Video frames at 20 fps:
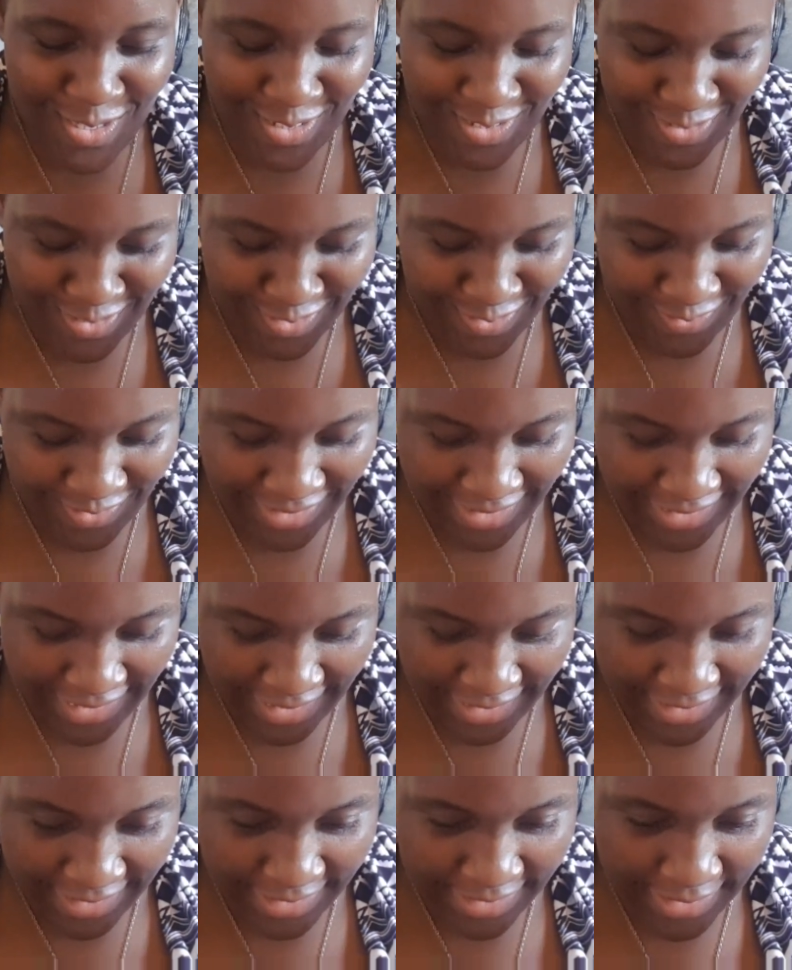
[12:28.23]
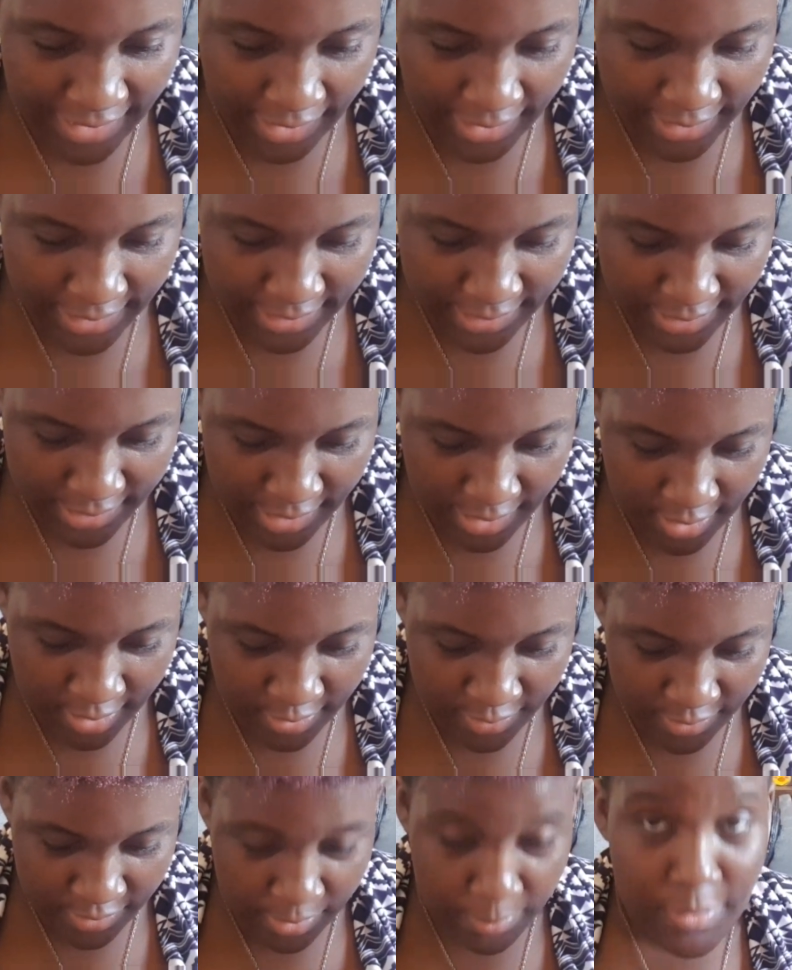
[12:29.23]
So day 6
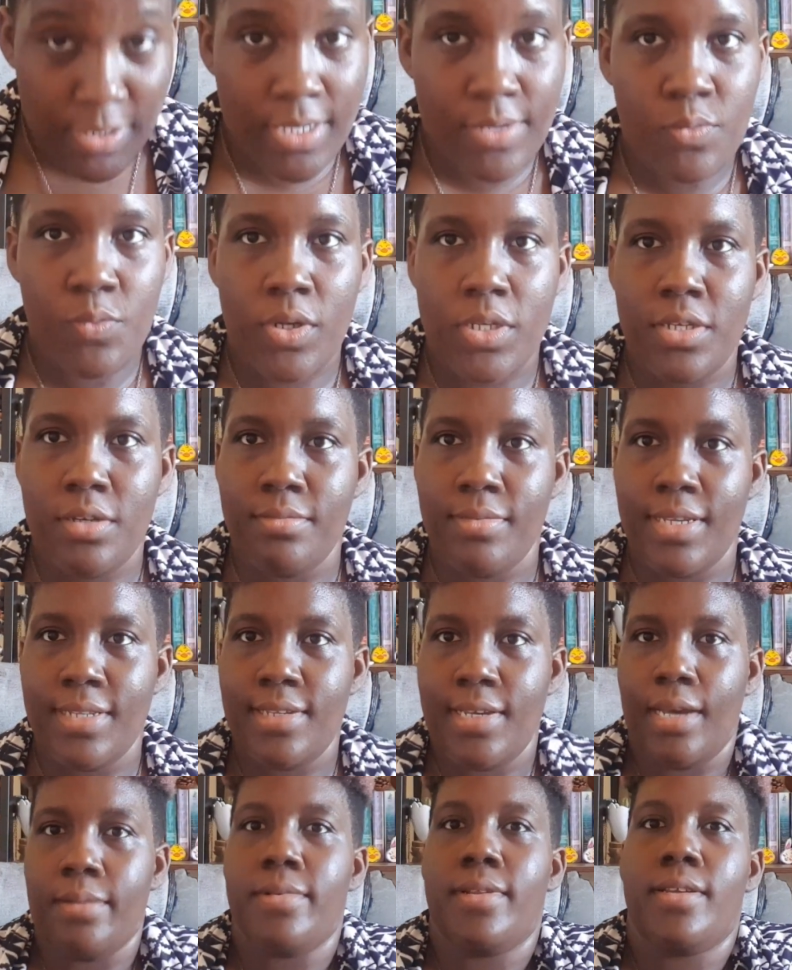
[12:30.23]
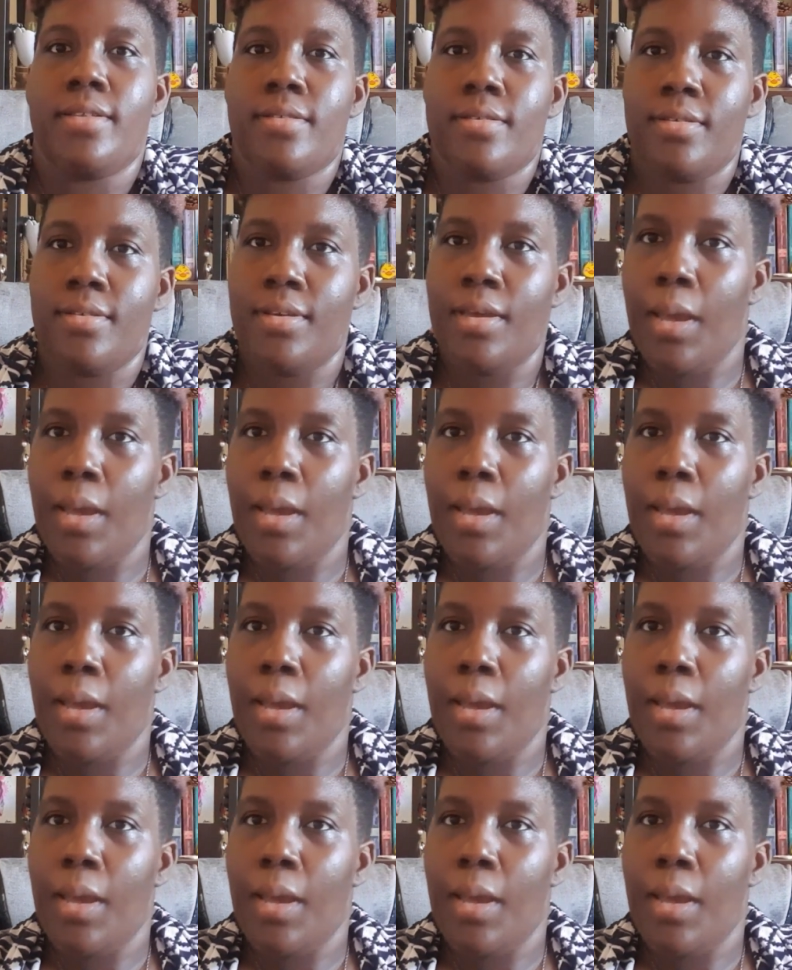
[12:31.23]
now, I'm just watching my tablet.